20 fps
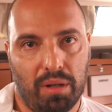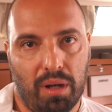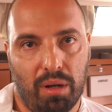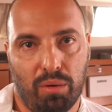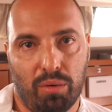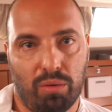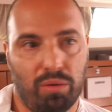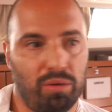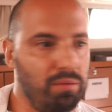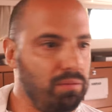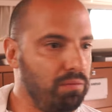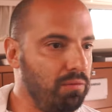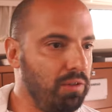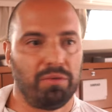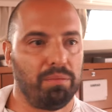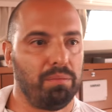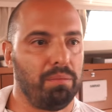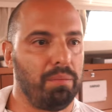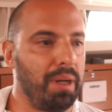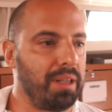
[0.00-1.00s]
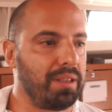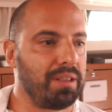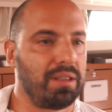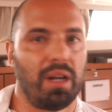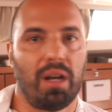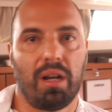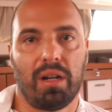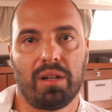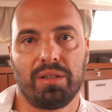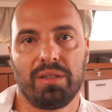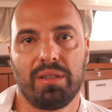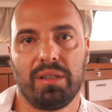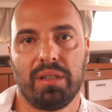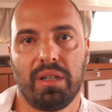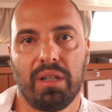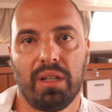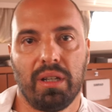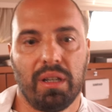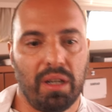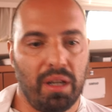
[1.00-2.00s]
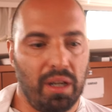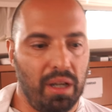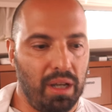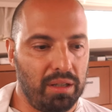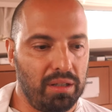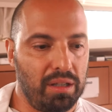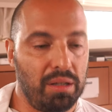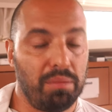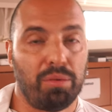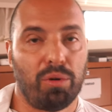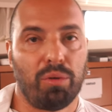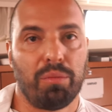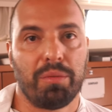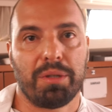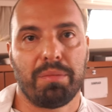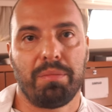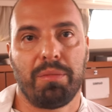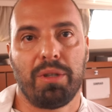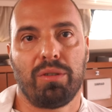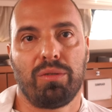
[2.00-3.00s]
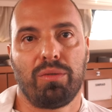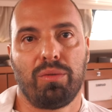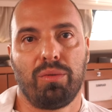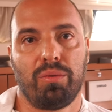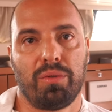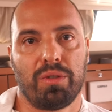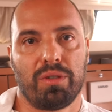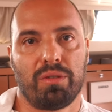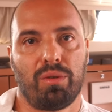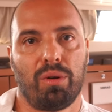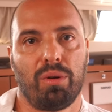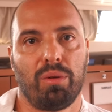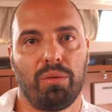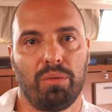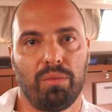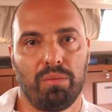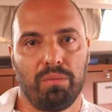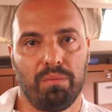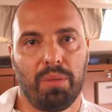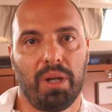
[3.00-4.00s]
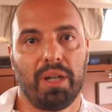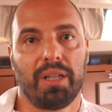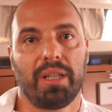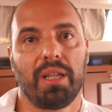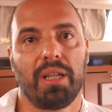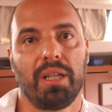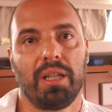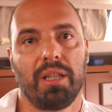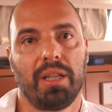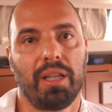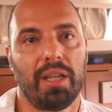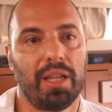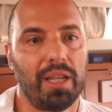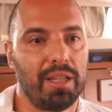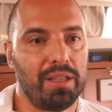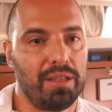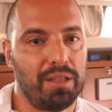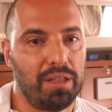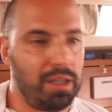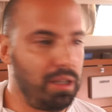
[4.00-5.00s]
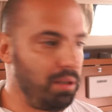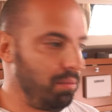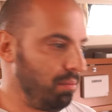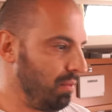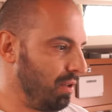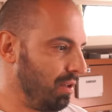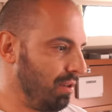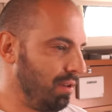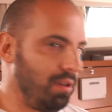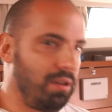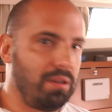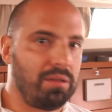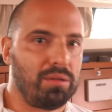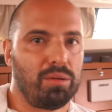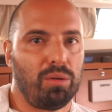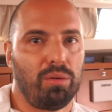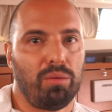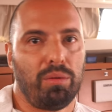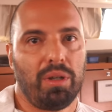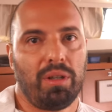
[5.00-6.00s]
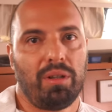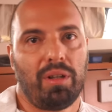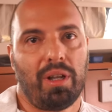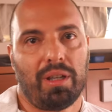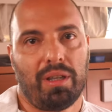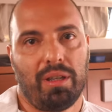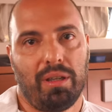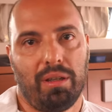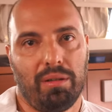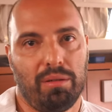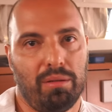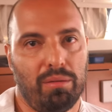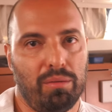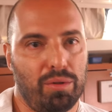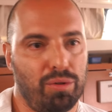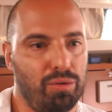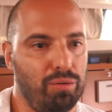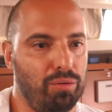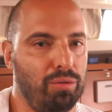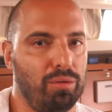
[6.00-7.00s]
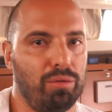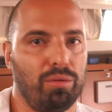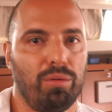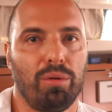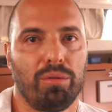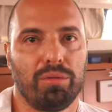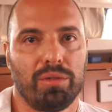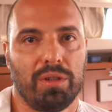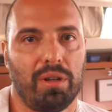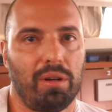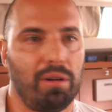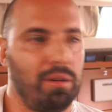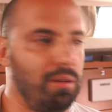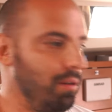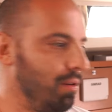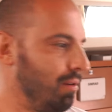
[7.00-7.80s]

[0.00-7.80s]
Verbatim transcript: our bank cards and he promised me to withdraw money in ATM so we're lucky, we should not go there.